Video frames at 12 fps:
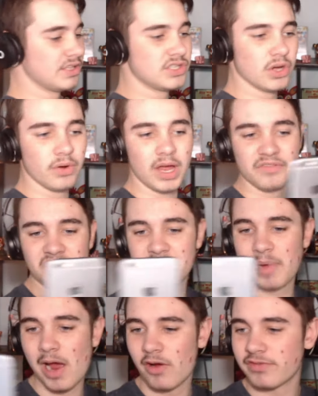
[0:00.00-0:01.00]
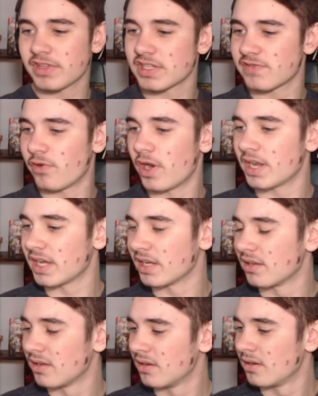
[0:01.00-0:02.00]
don't have enough power for this, Freddy.
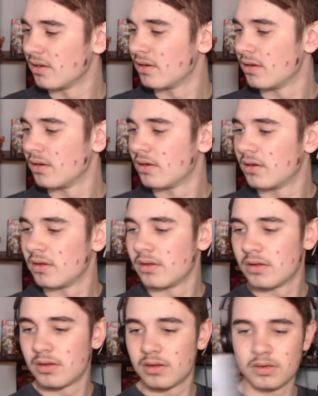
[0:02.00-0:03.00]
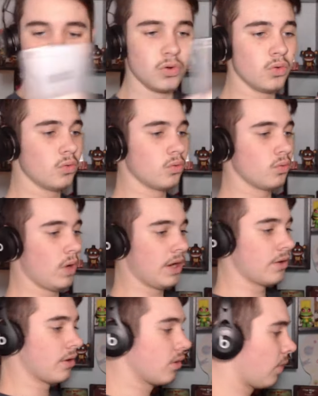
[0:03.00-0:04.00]
Ooh, where?
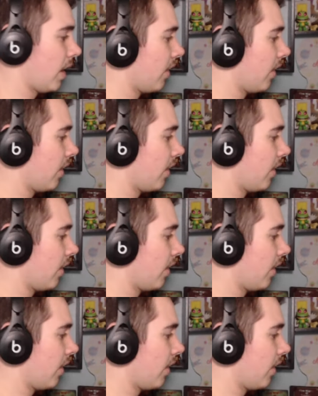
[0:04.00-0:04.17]
Where,